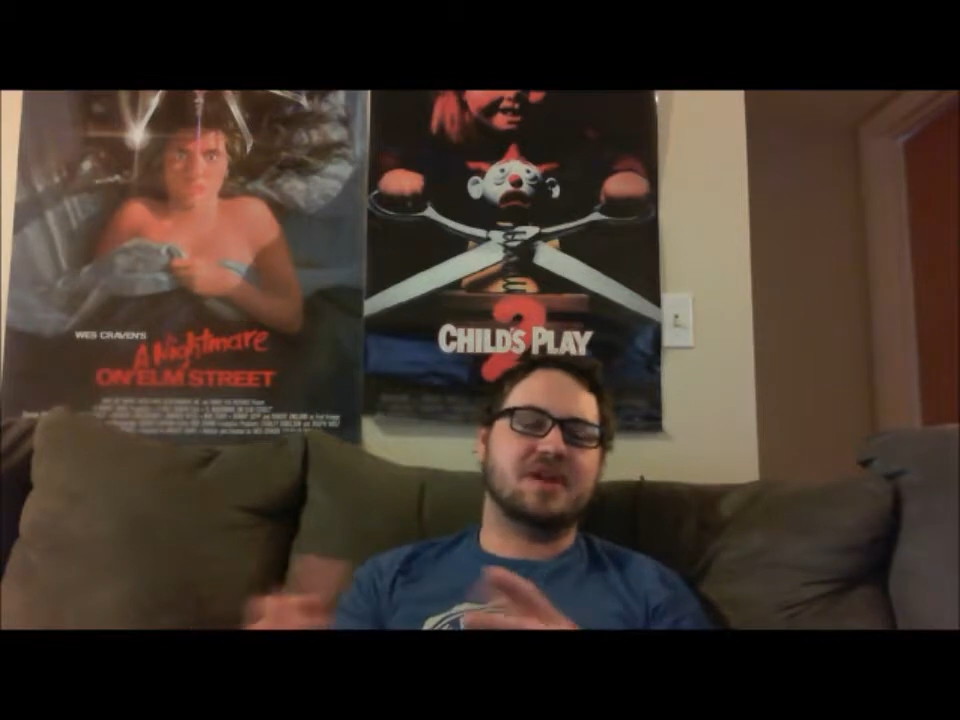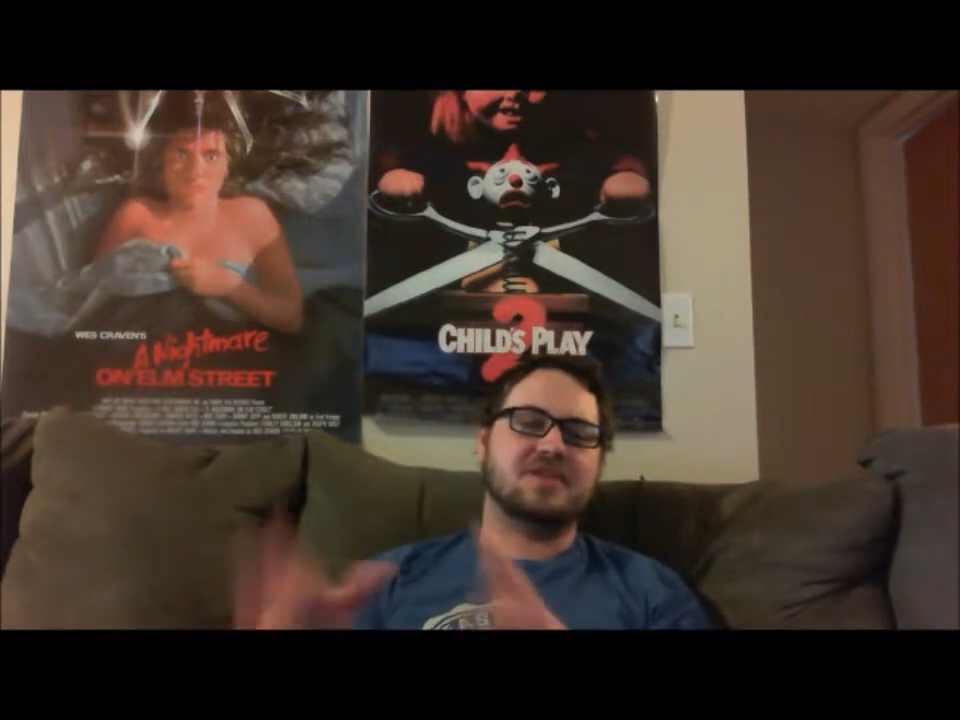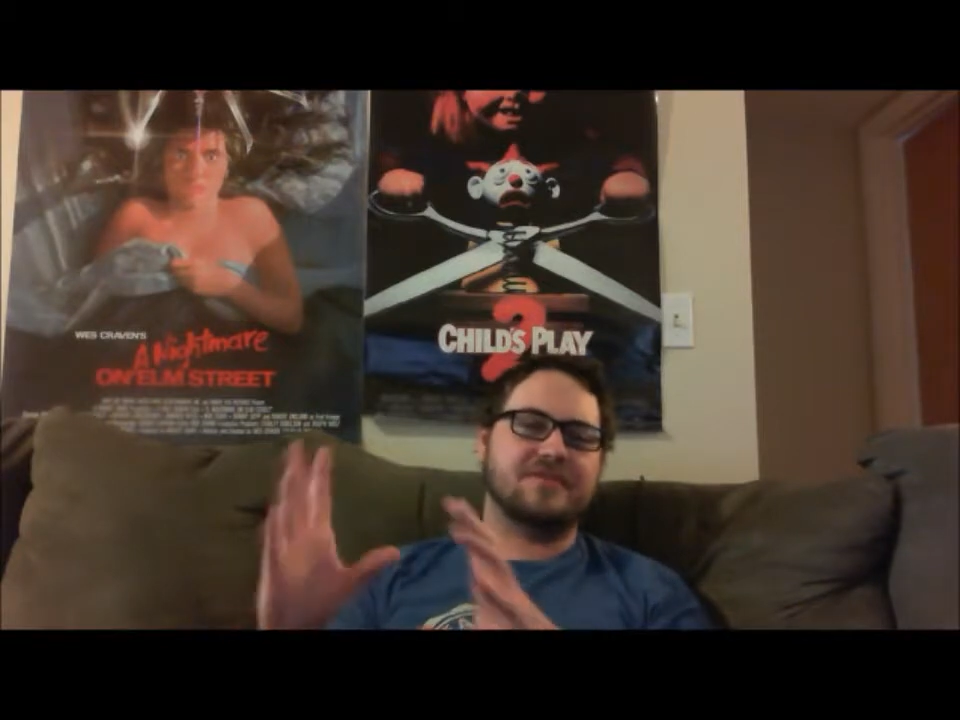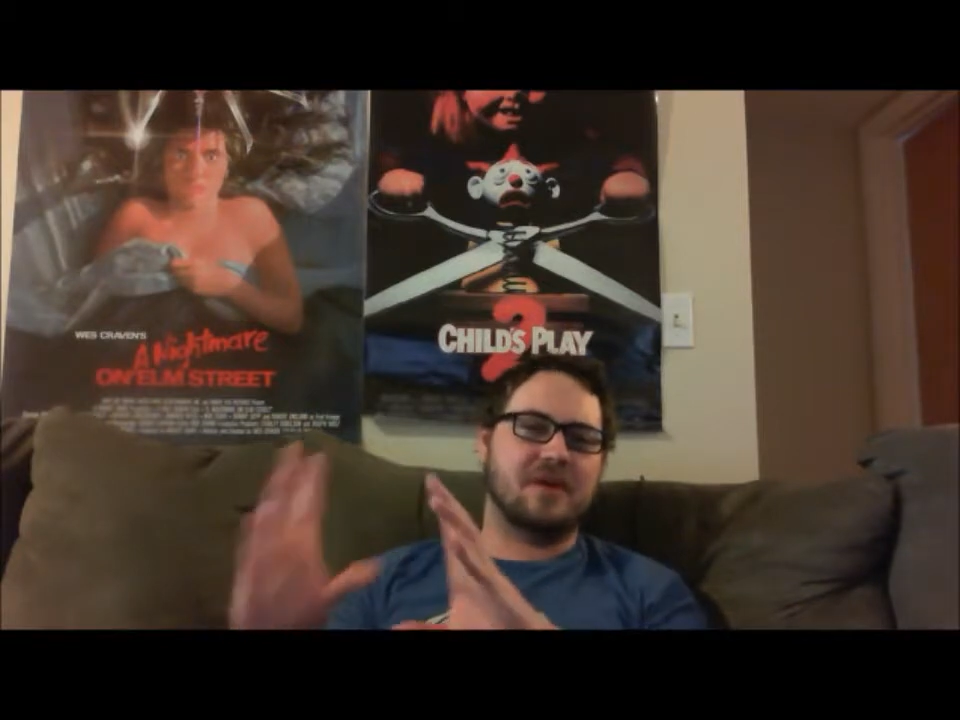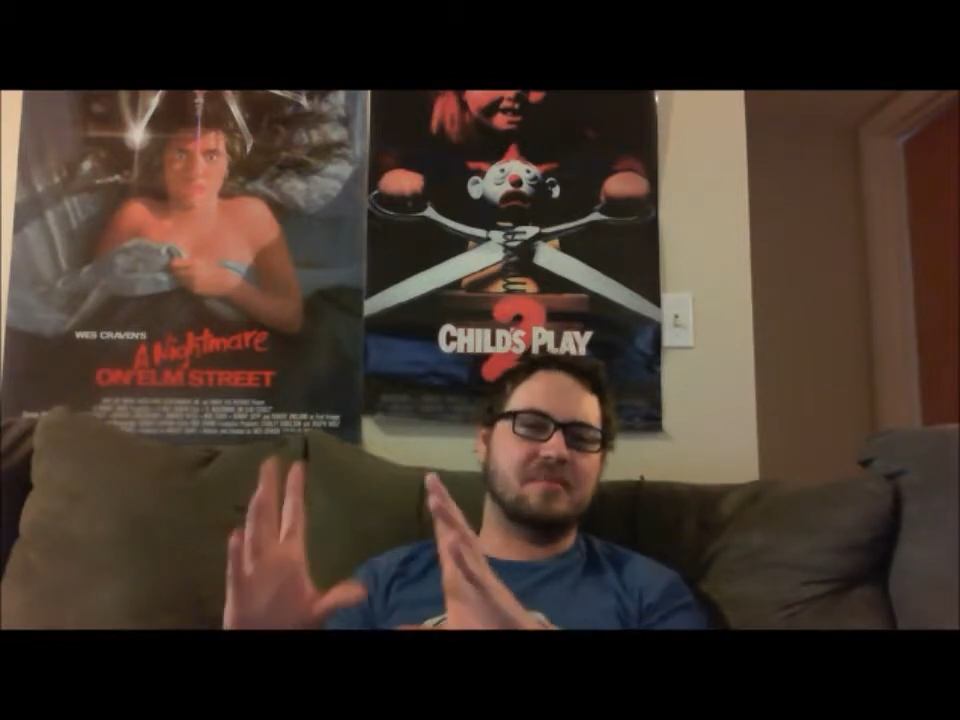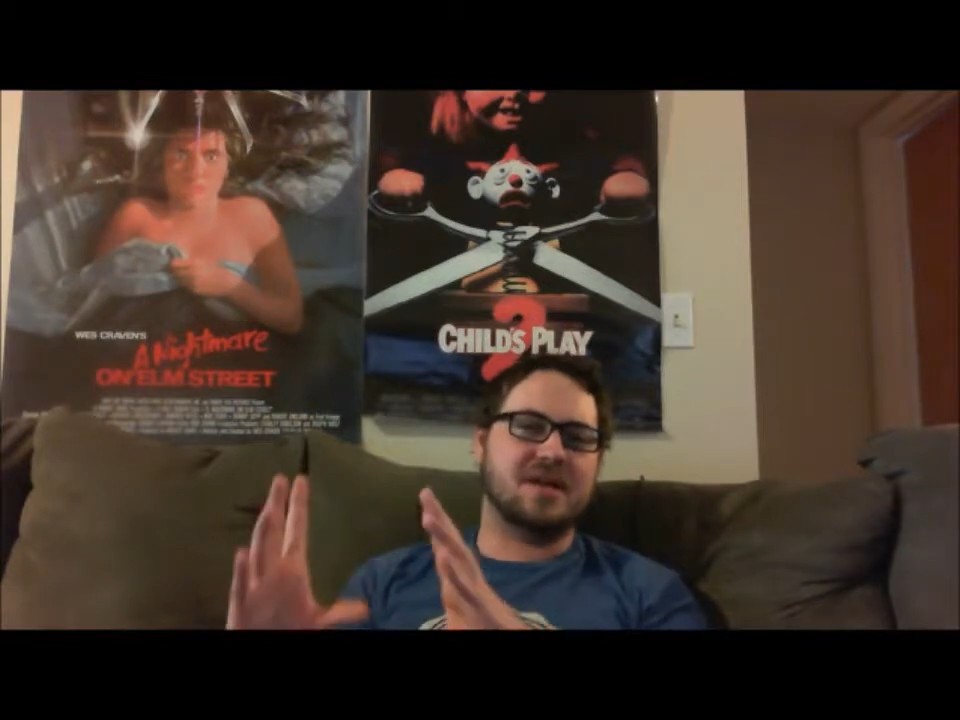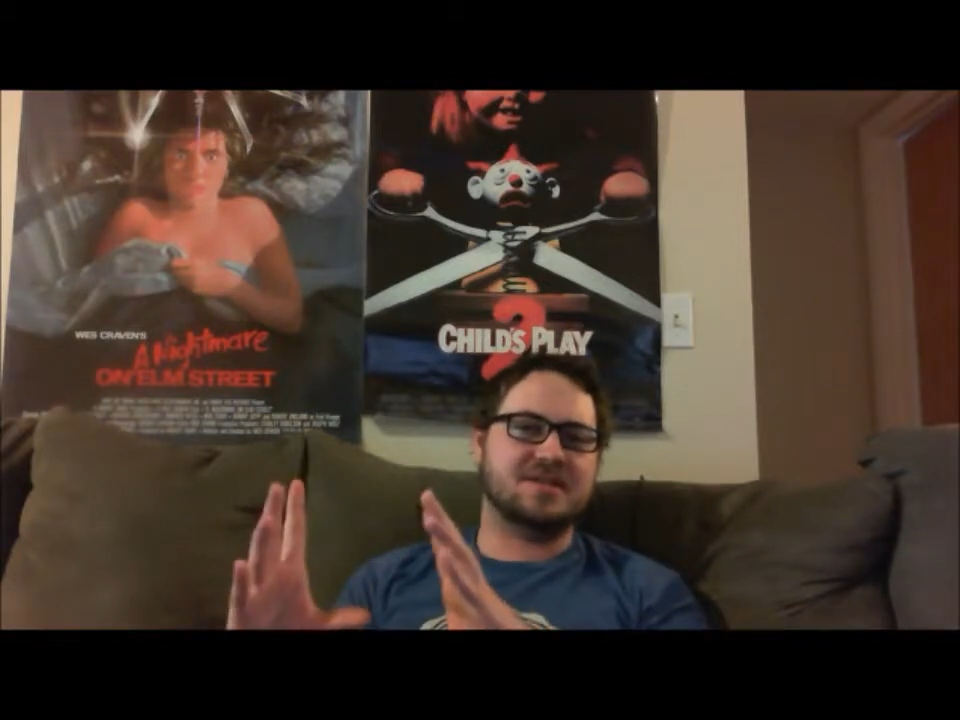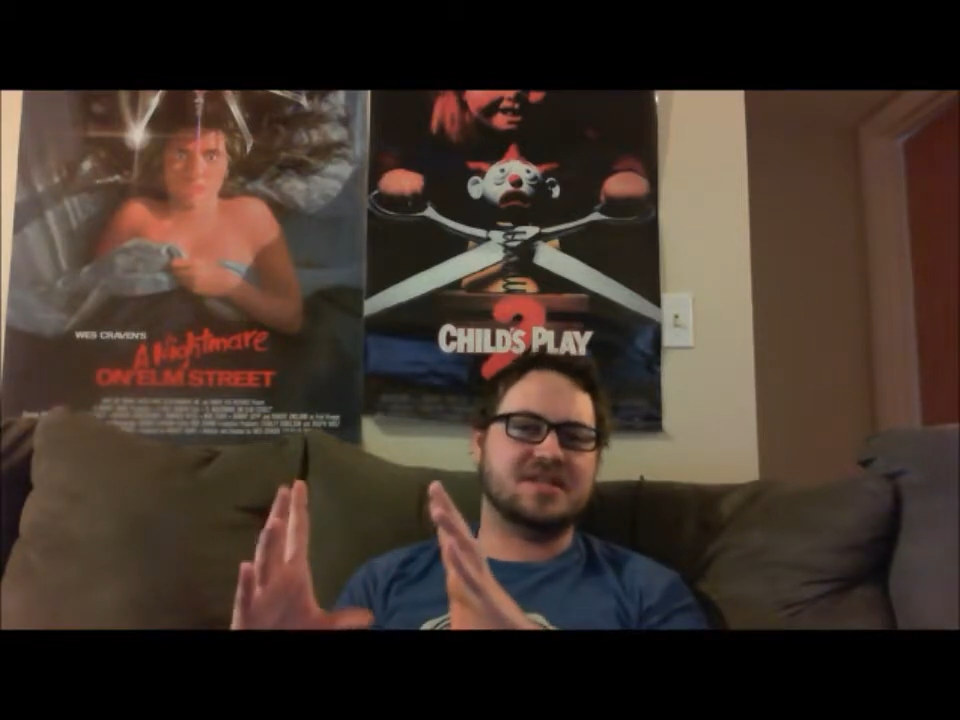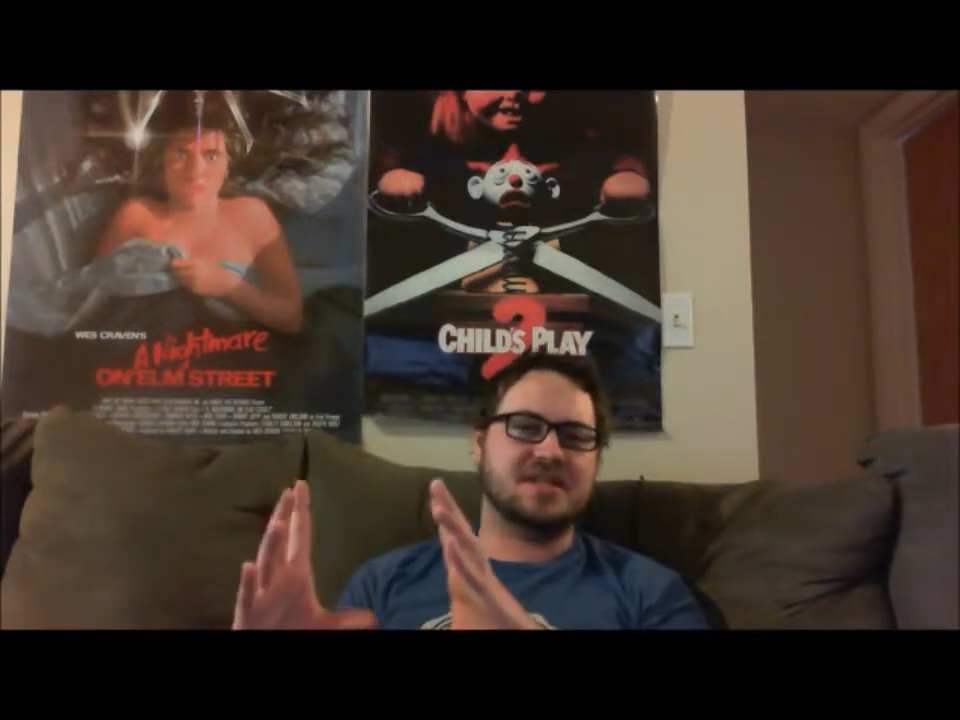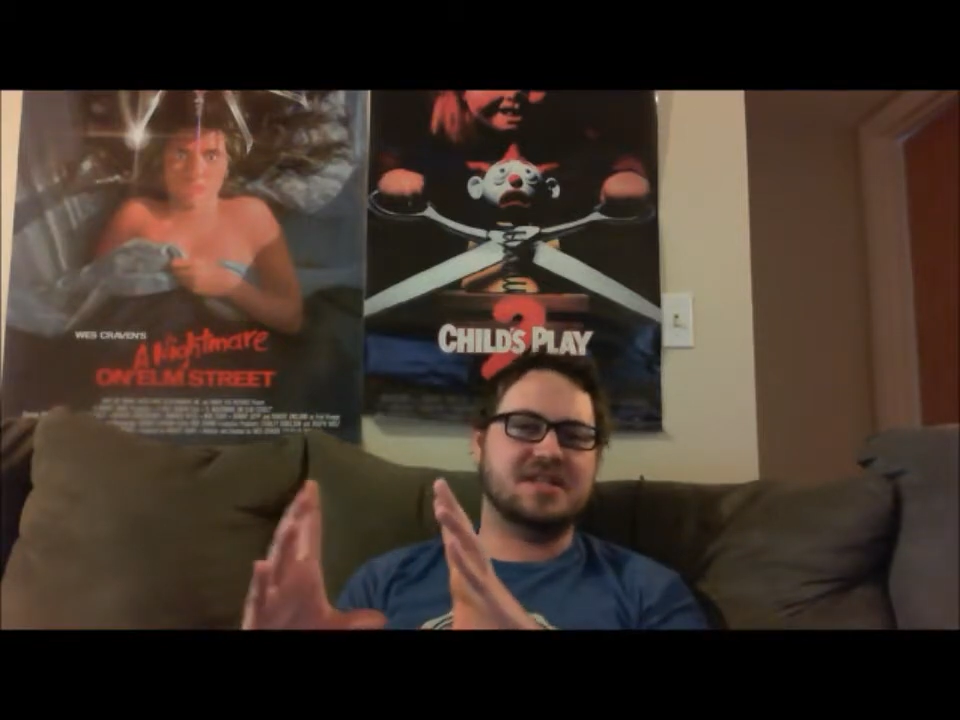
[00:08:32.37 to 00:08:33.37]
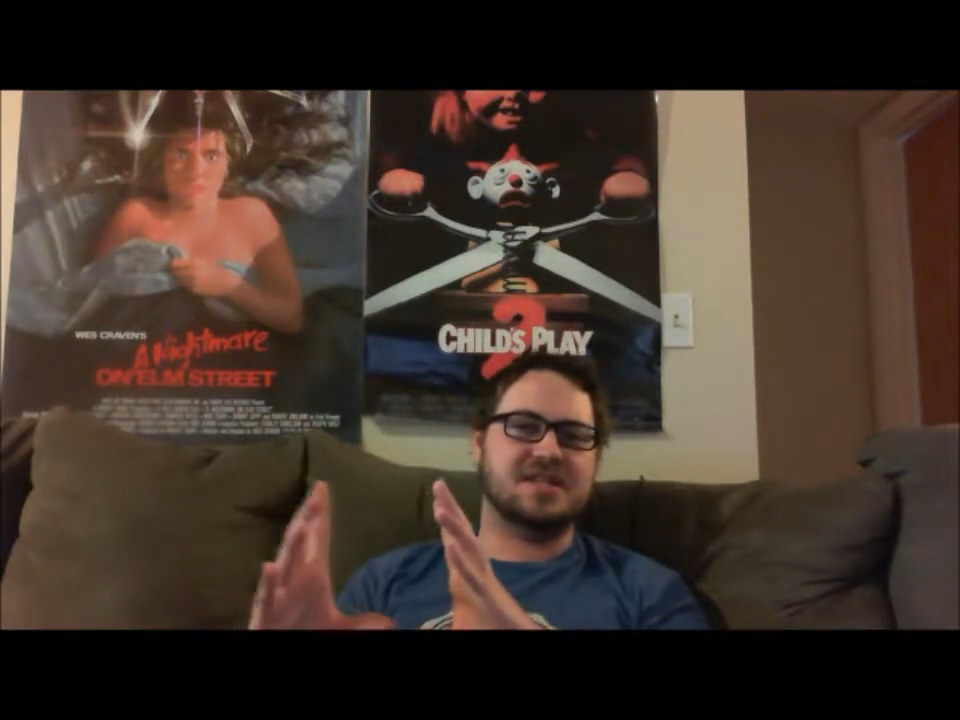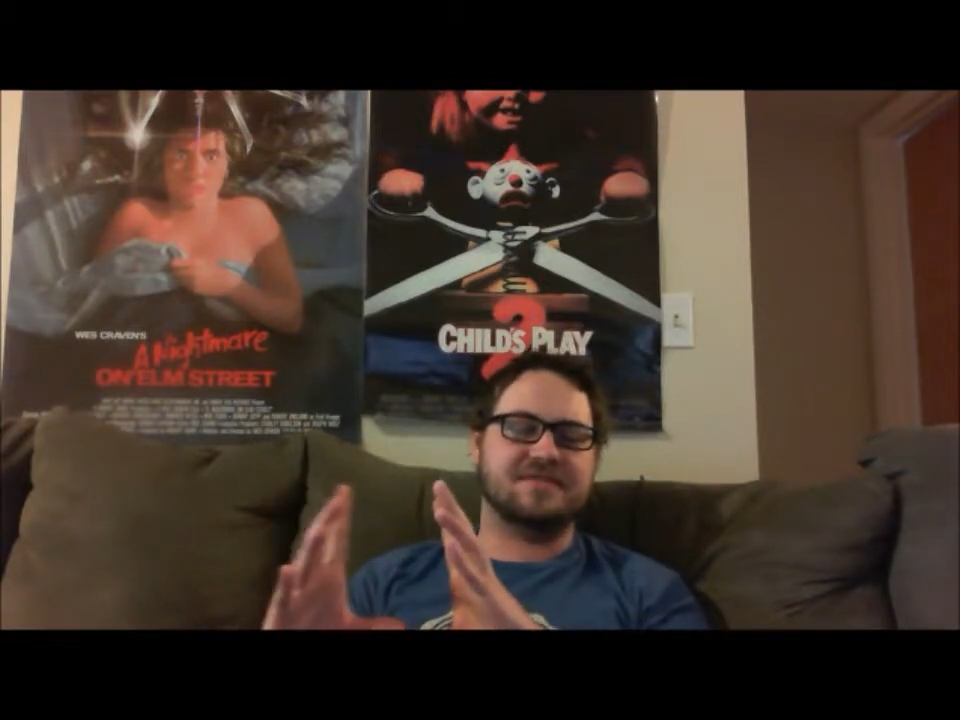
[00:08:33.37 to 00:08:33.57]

page from my seat,